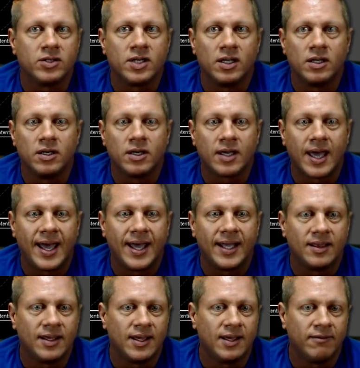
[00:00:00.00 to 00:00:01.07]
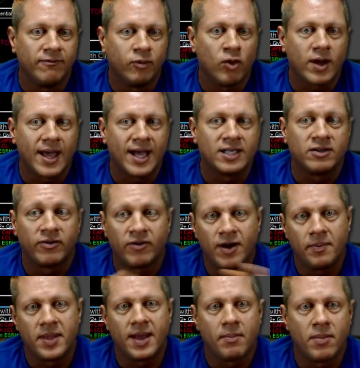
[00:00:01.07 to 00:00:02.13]
Here's a look at the forecast
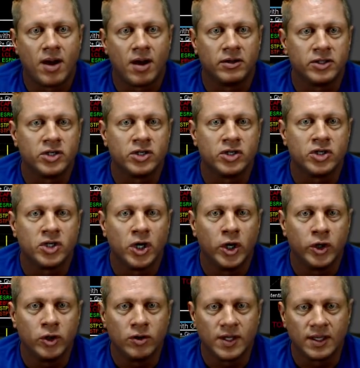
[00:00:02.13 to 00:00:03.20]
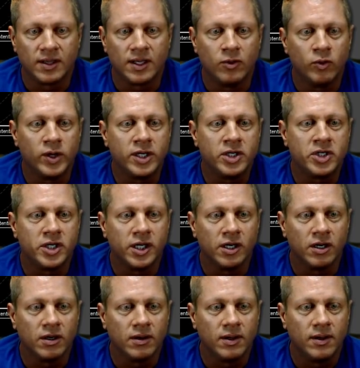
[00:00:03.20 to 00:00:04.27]
from that model just to show you that the wind
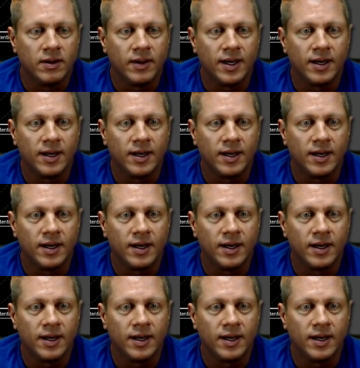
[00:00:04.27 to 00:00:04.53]
shear